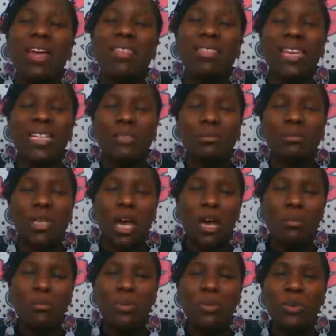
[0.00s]
I think
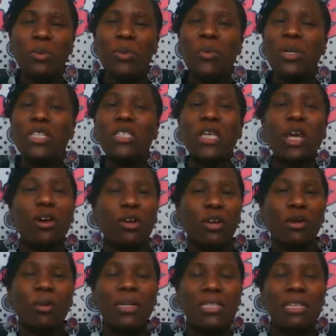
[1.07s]
sometimes people want to scare
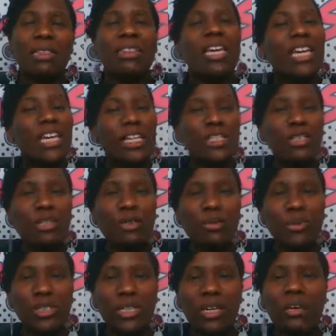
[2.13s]
you into thinking it's a
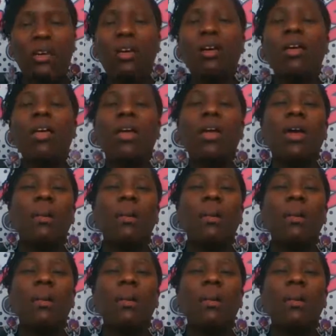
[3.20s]
huge deal,